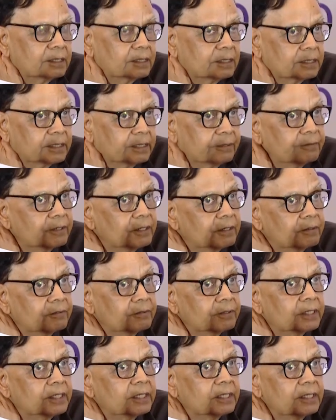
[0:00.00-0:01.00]
several
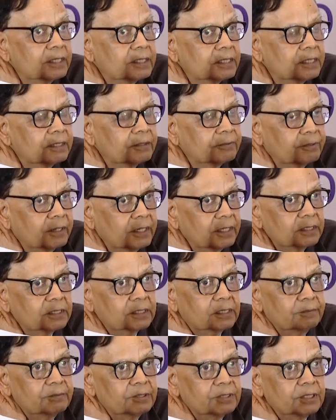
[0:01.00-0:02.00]
of the recent
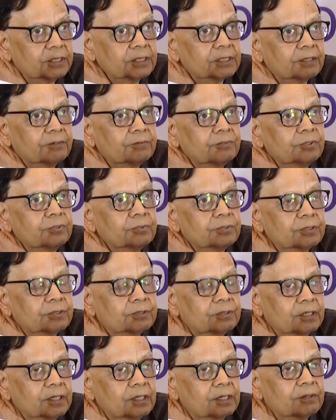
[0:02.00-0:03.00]
finance commissions have
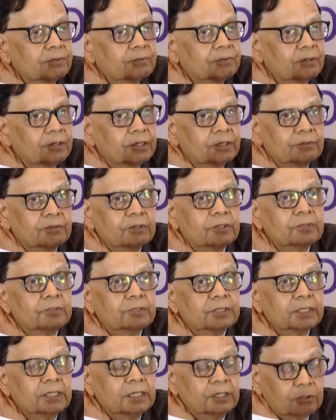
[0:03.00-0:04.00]
used for
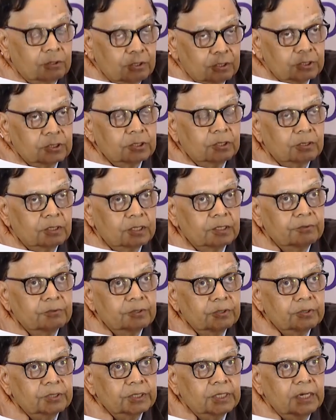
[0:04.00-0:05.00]
devolution, horizontal
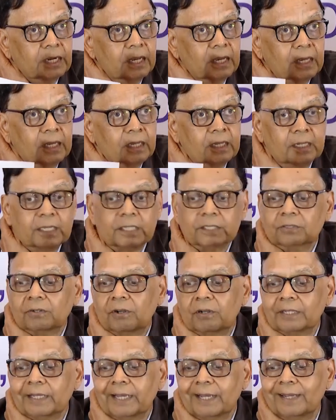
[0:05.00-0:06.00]
devolution, is
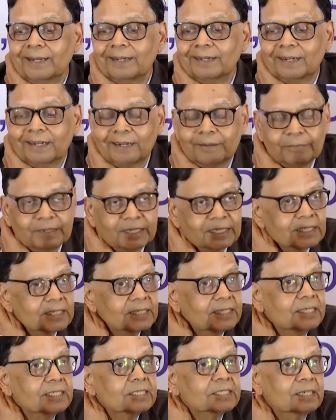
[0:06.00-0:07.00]
called the income
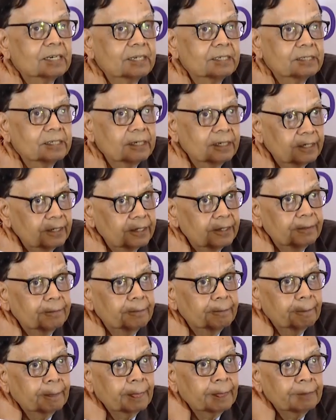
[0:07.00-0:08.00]
distance
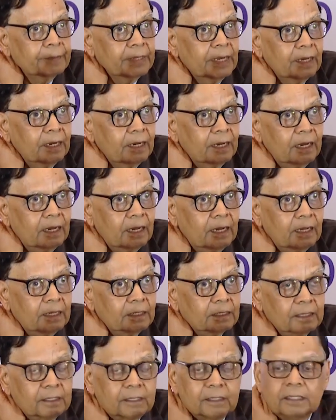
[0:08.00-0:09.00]
criterion.
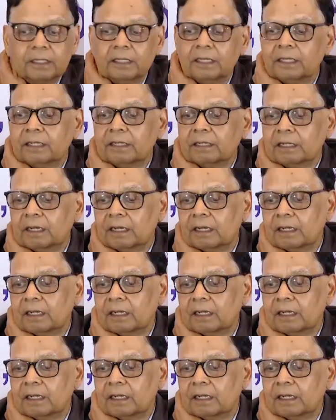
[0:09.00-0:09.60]
The